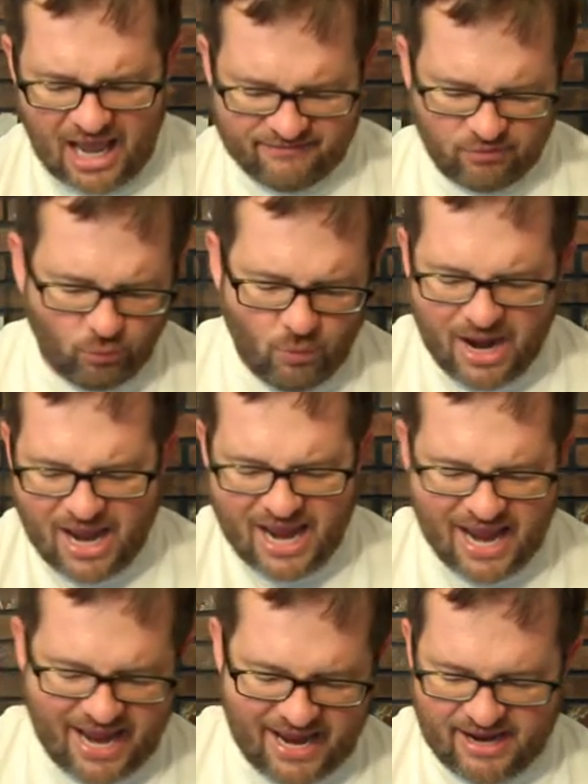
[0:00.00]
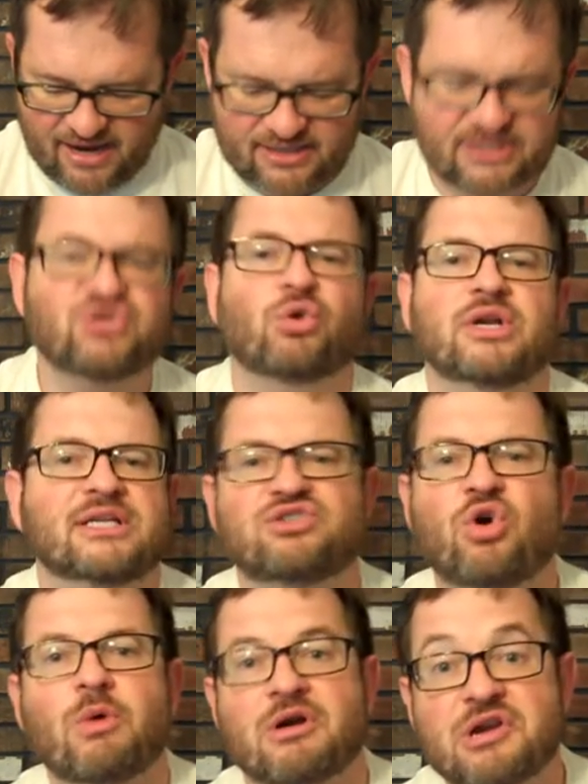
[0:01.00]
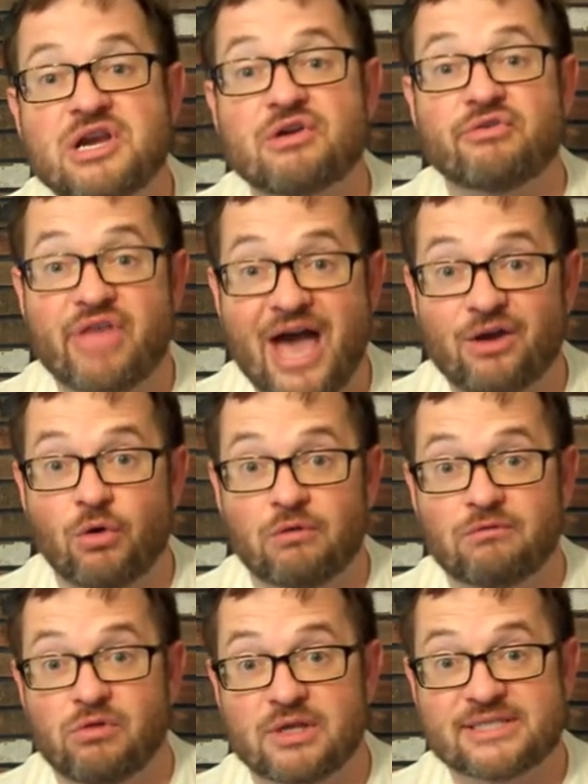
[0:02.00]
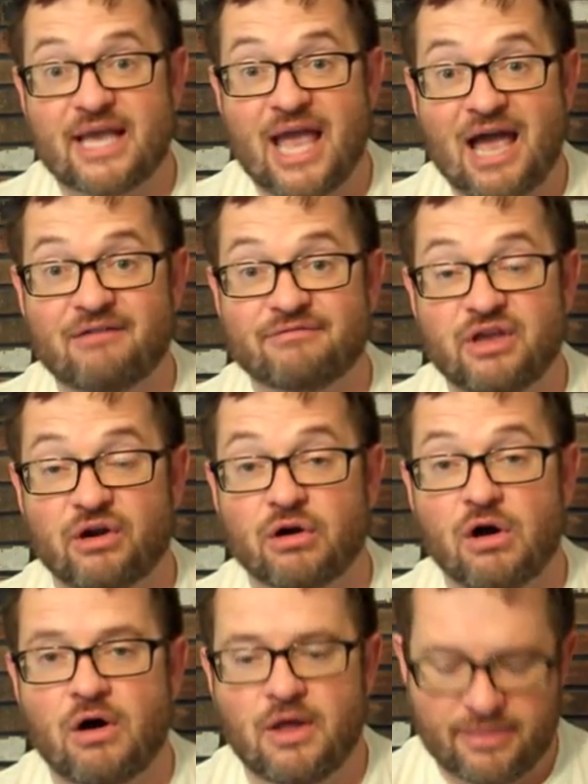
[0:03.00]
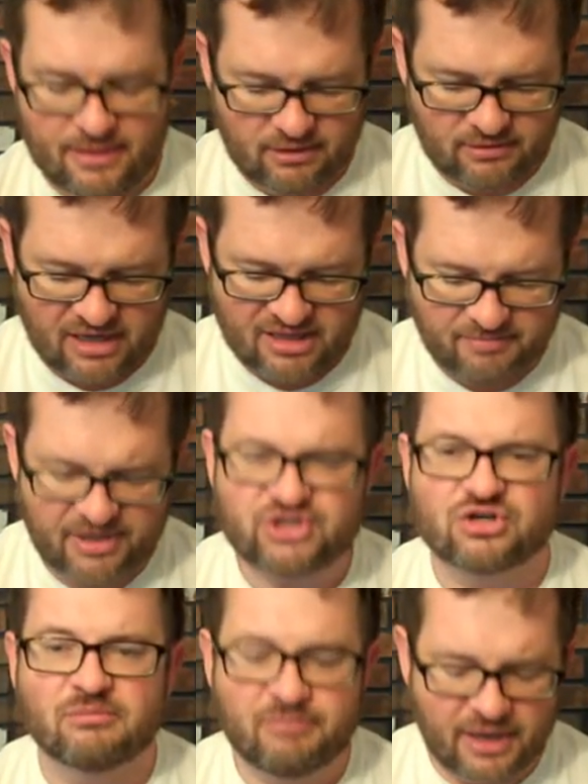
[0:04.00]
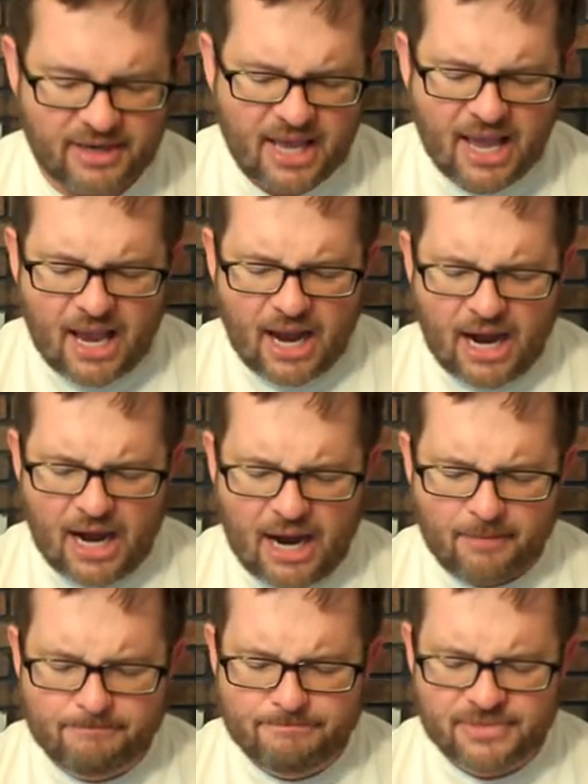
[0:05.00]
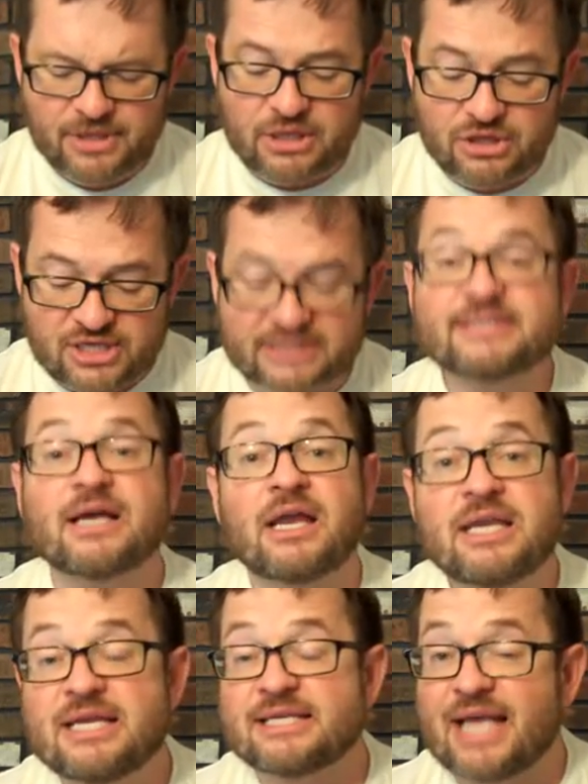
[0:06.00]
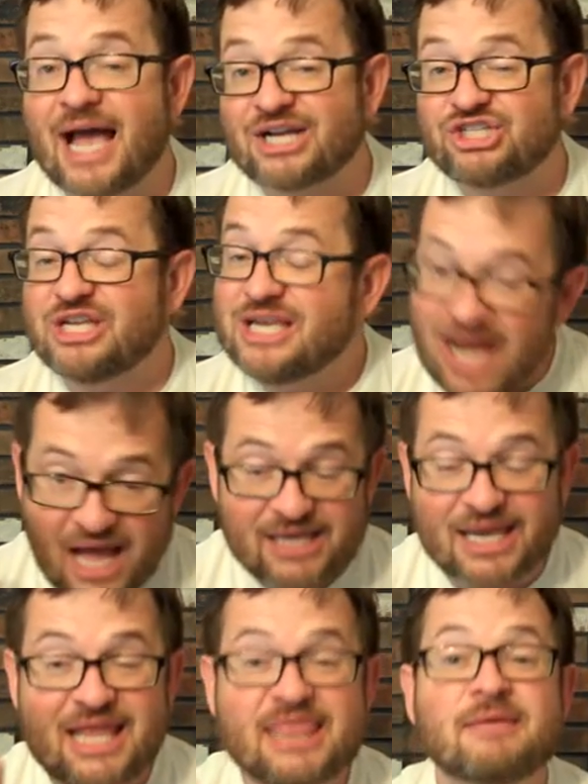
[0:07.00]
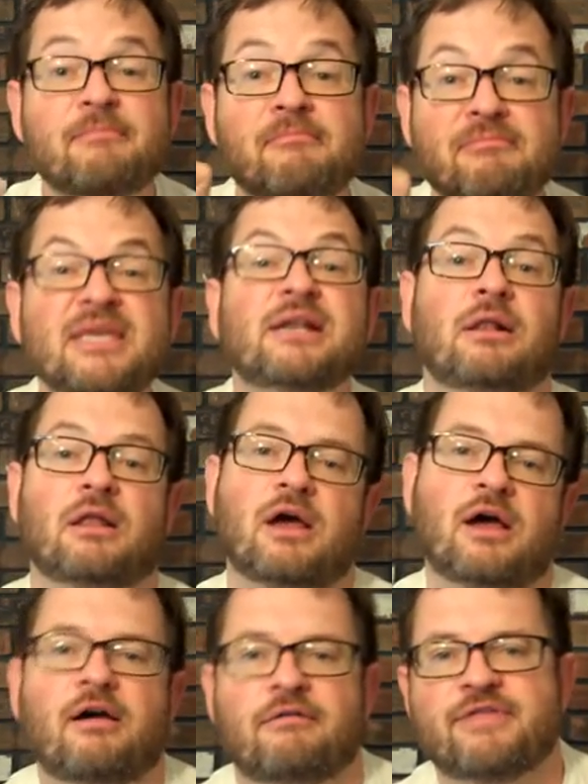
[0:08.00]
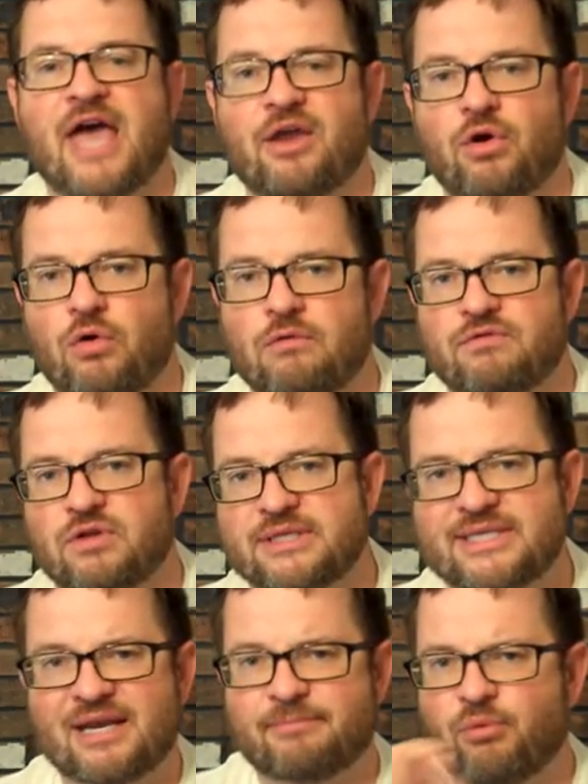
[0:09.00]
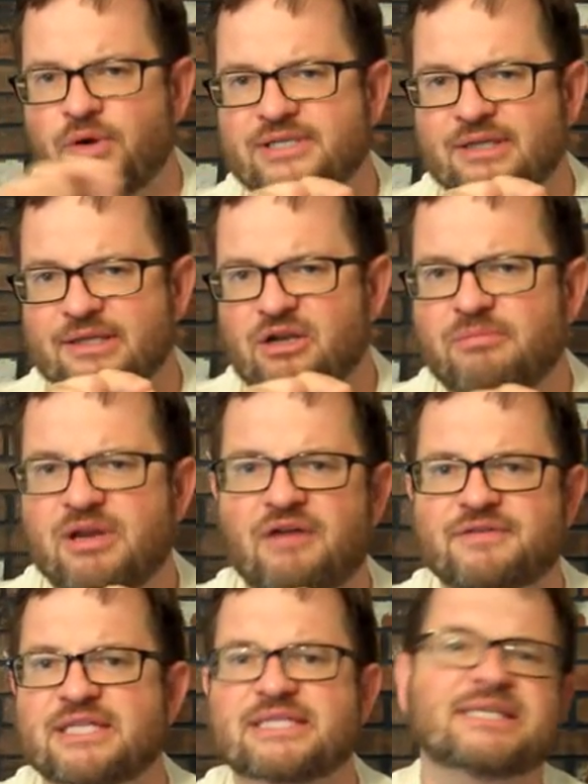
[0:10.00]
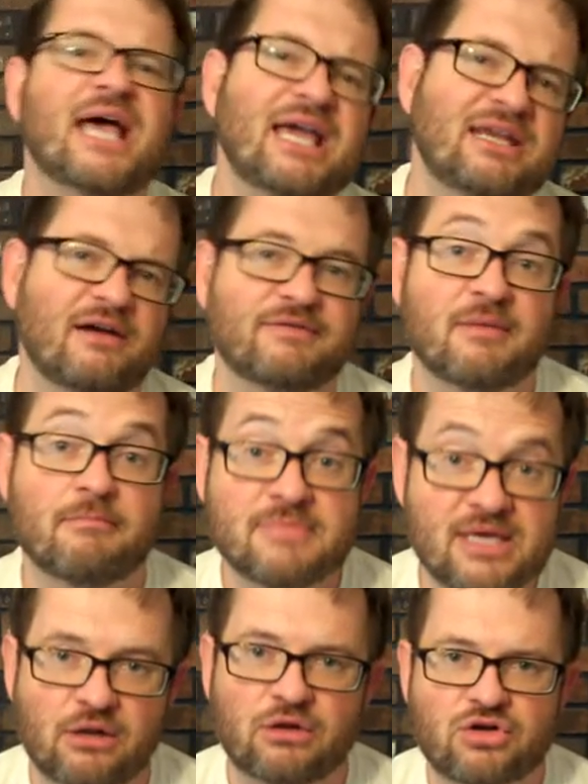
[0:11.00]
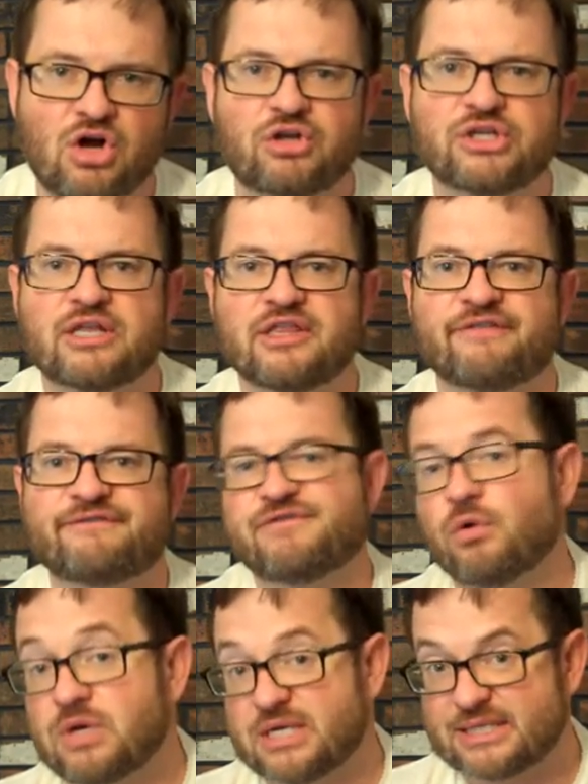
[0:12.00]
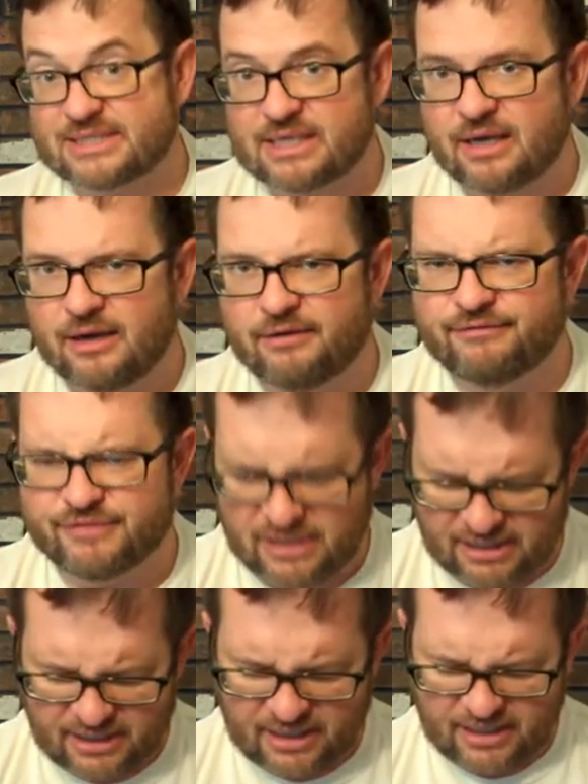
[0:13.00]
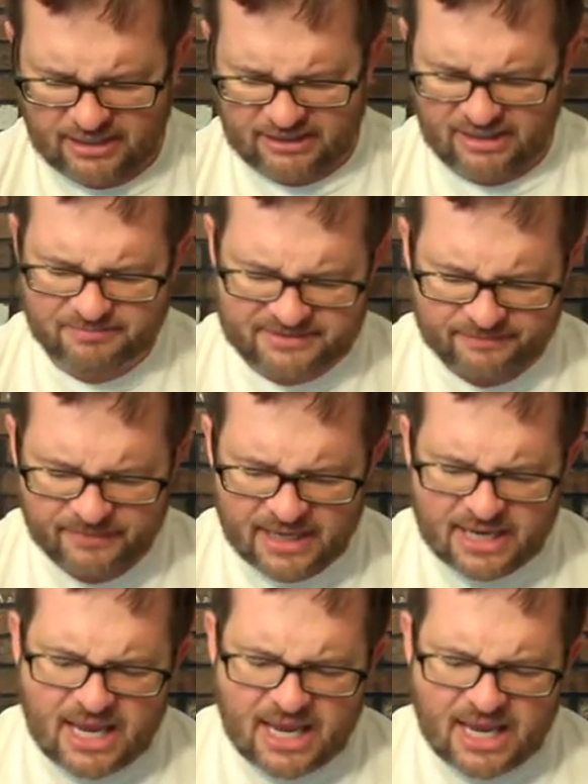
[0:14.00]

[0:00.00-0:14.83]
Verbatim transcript: I have it way distorted. It's nowhere near that oval as I have there on the on the picture, but. Um, the sun is actually not in the middle of that oval. It's at a point a little bit off to the side of the middle called the focus of the uh, ellipse.